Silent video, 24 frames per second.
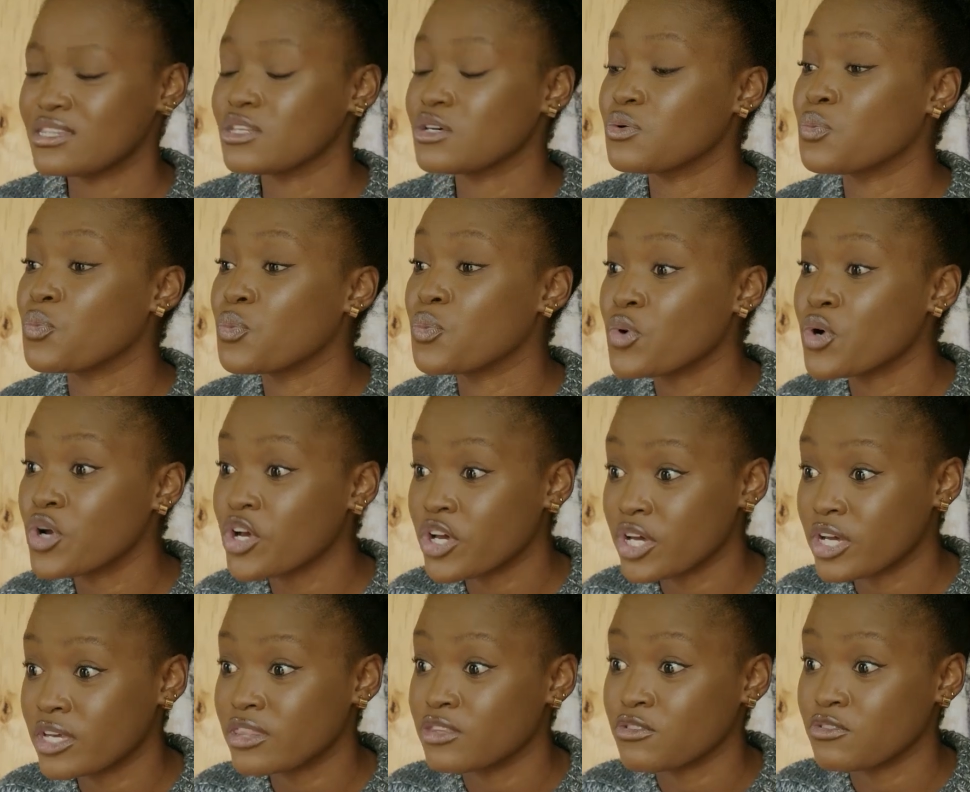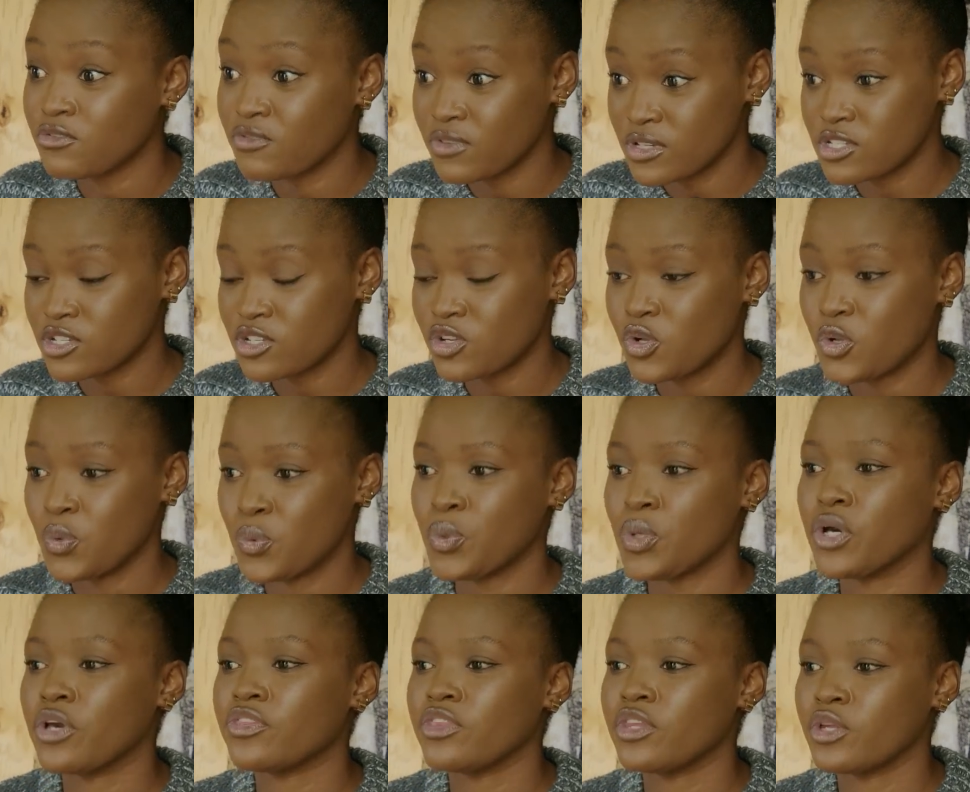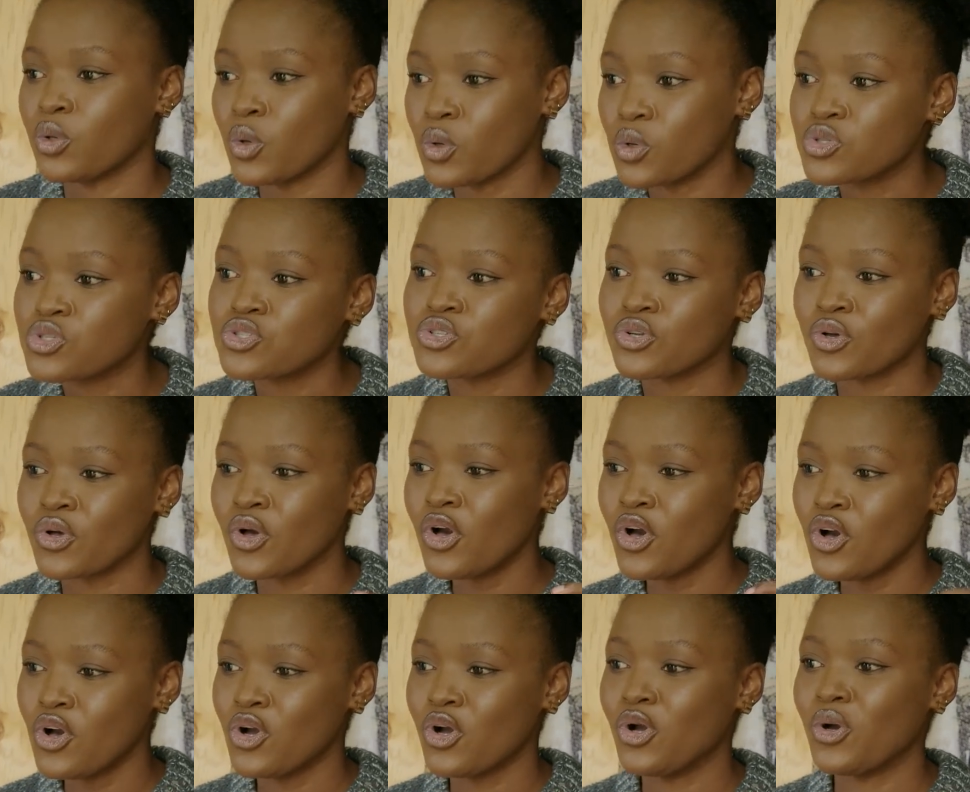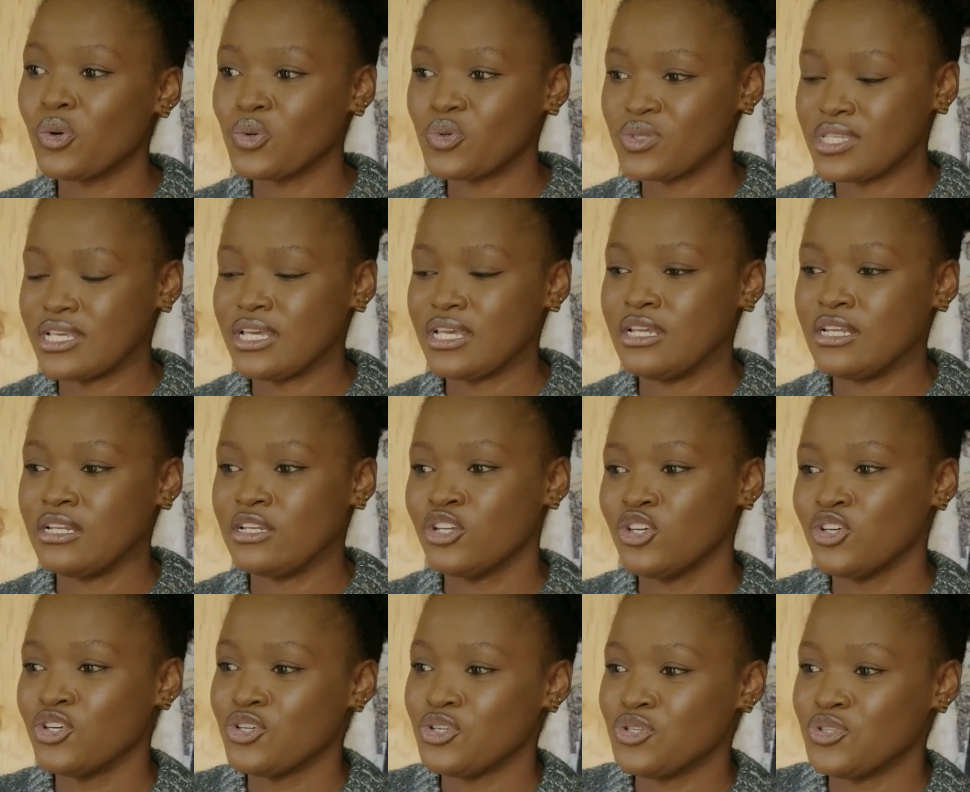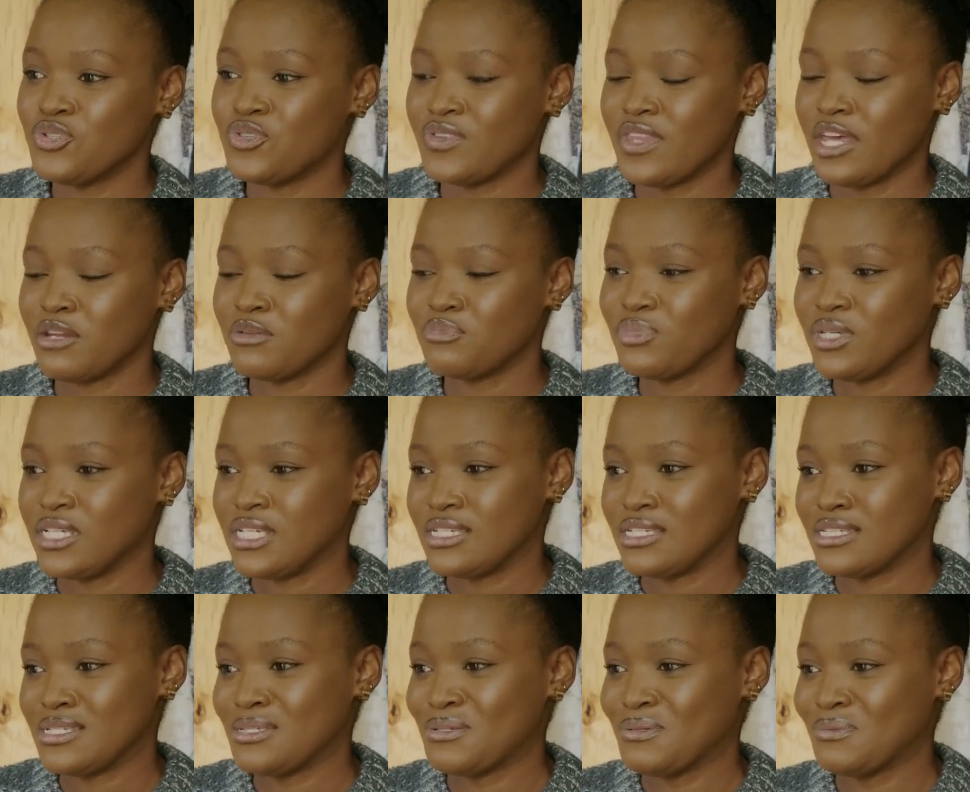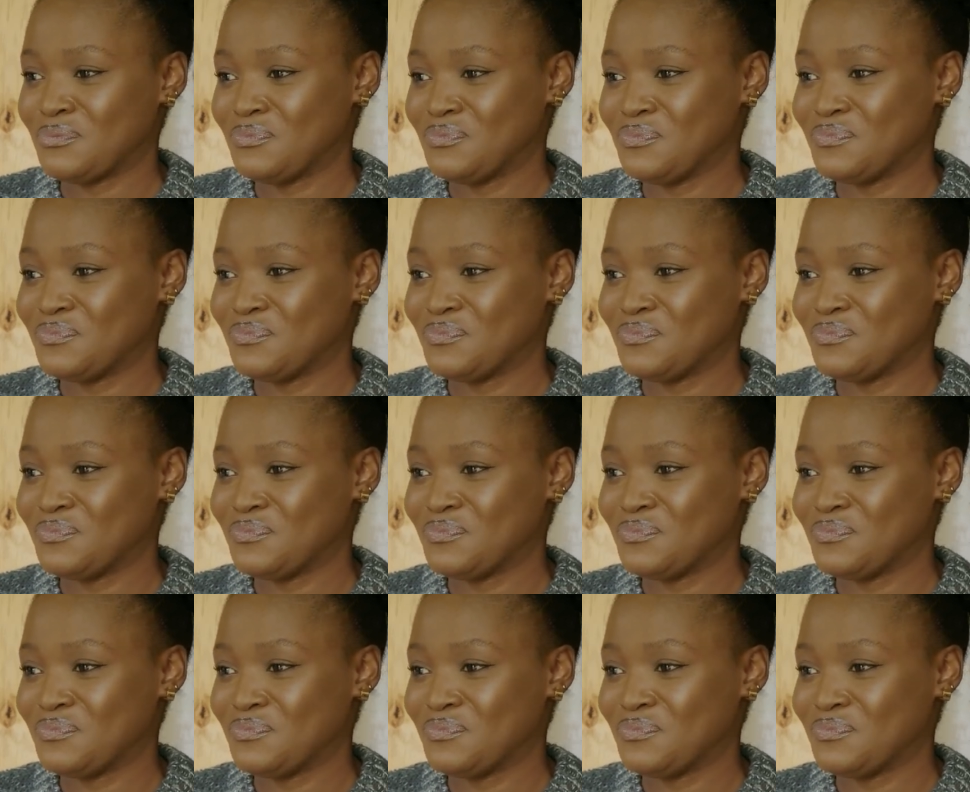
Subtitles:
the work, the physical work that also goes into that piece.